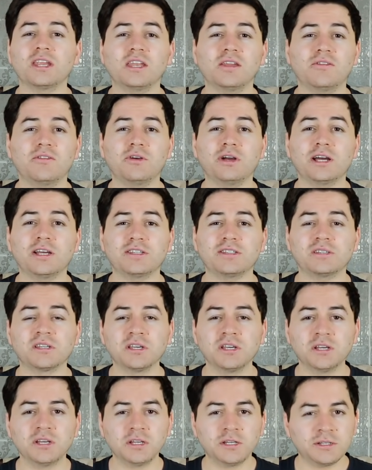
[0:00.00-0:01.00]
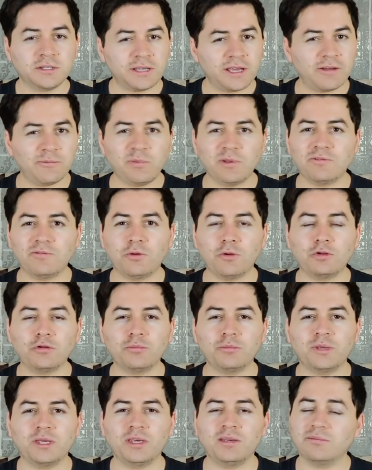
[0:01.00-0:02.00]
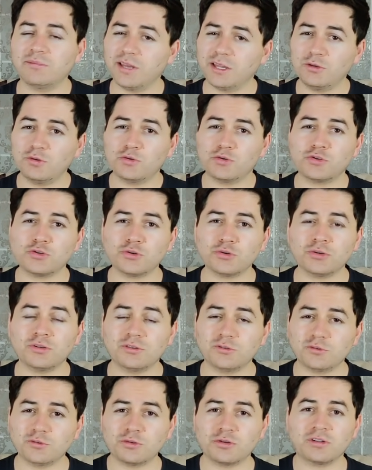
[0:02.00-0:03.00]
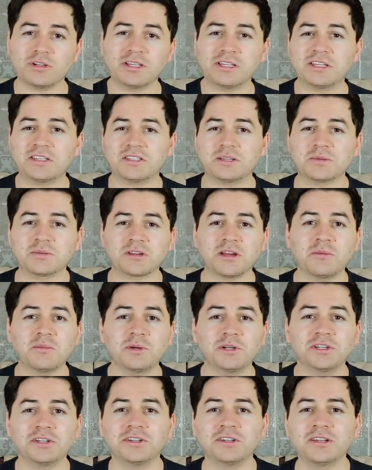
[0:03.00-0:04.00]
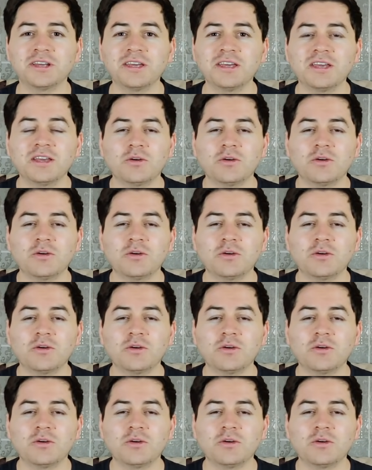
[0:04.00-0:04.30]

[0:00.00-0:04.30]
And if you guys have been following me, and you should click the subscribe button.